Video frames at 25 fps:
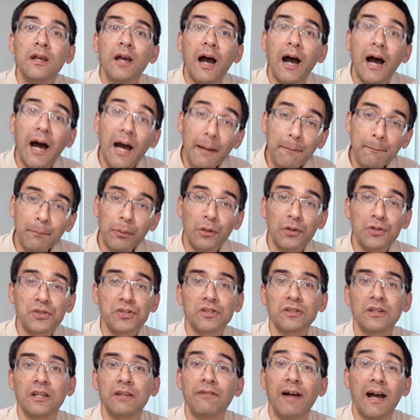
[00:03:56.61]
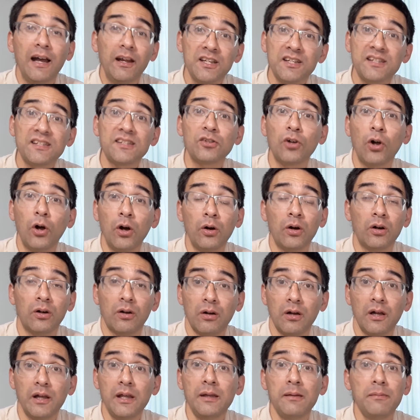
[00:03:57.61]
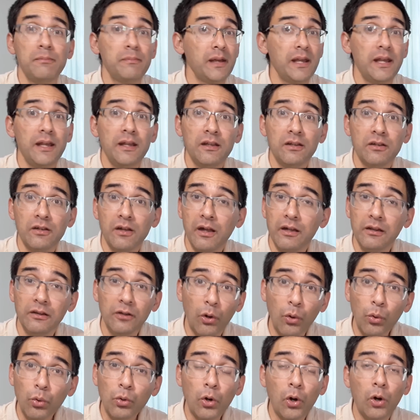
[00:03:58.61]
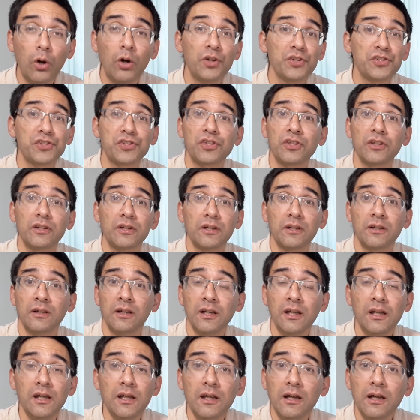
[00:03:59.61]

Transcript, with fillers: I personally, if I saw a, a, a low-cost uh,